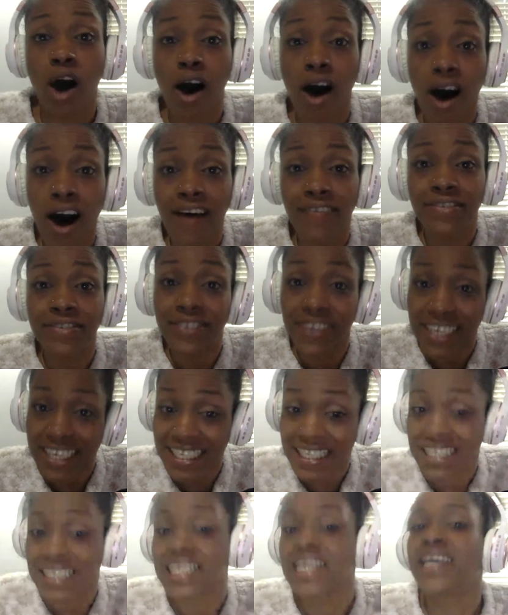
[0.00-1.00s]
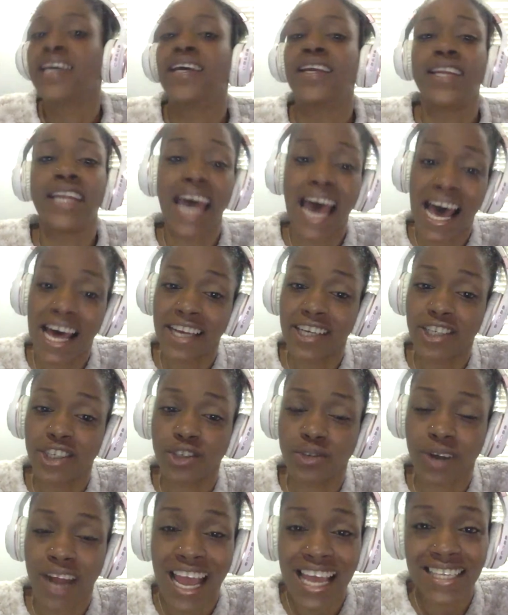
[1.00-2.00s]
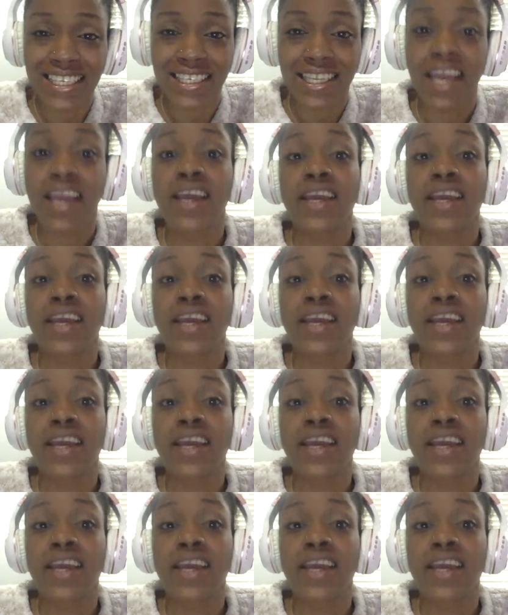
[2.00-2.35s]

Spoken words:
office, not address.